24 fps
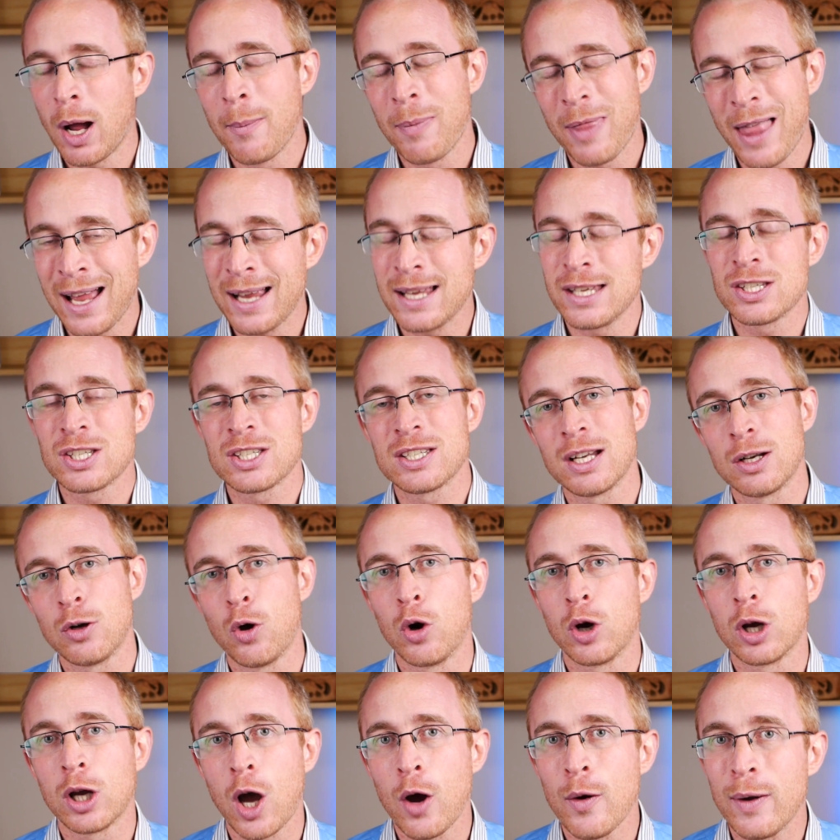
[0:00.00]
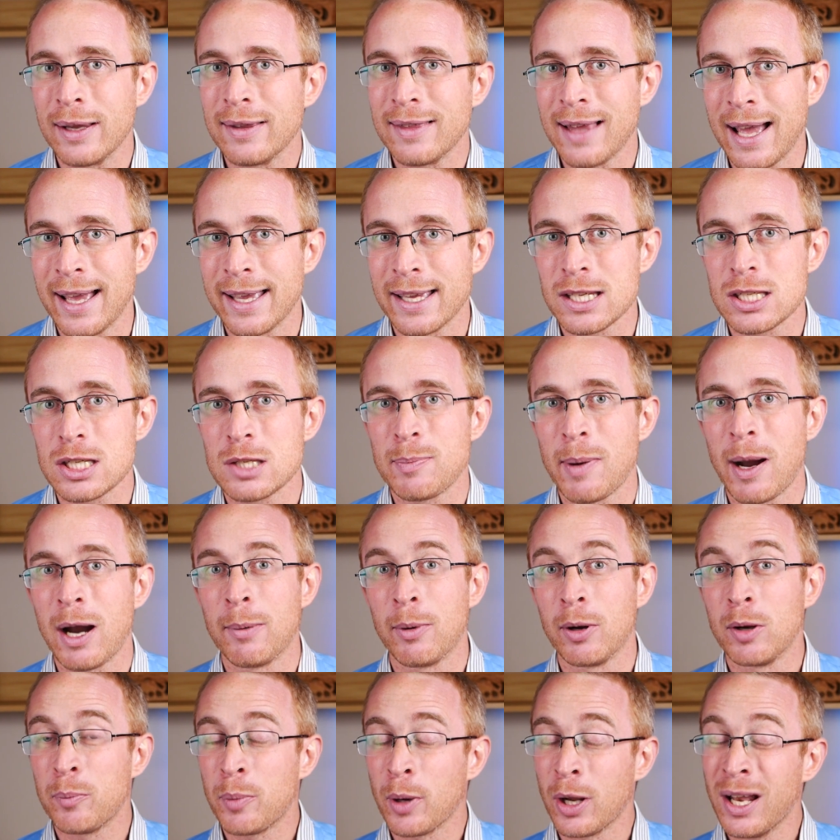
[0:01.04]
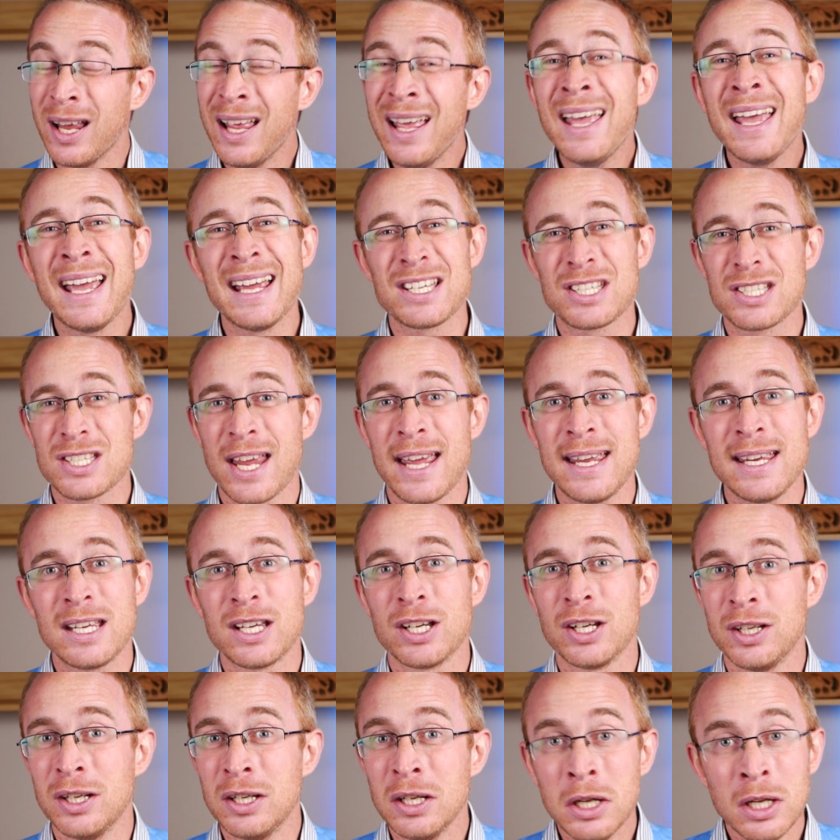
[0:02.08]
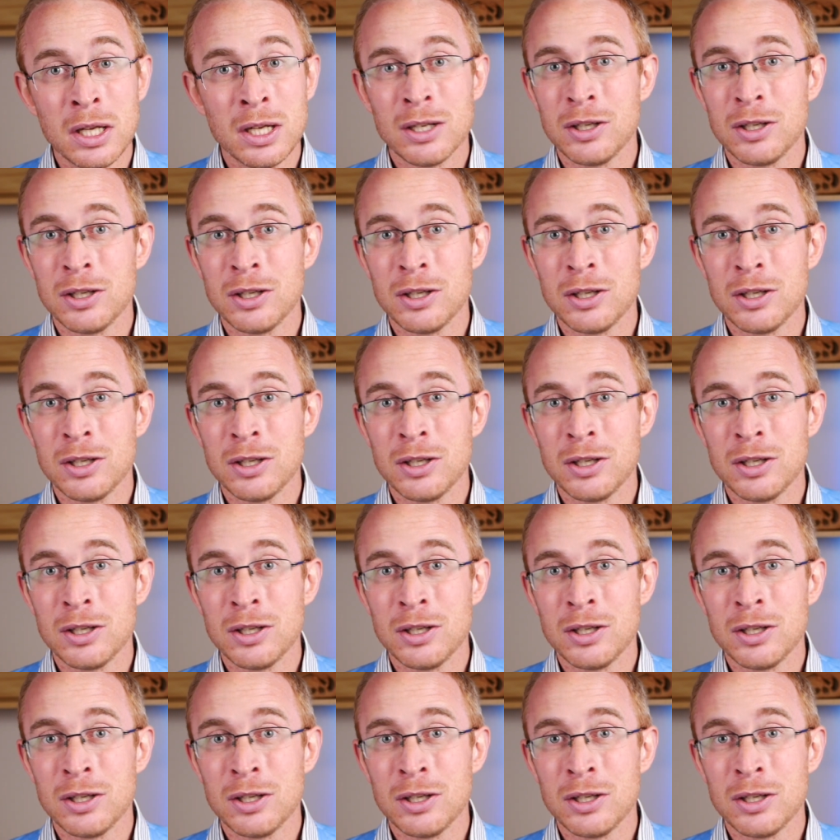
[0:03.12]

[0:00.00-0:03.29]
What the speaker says: that is still ongoing, that experiment, but it's taken,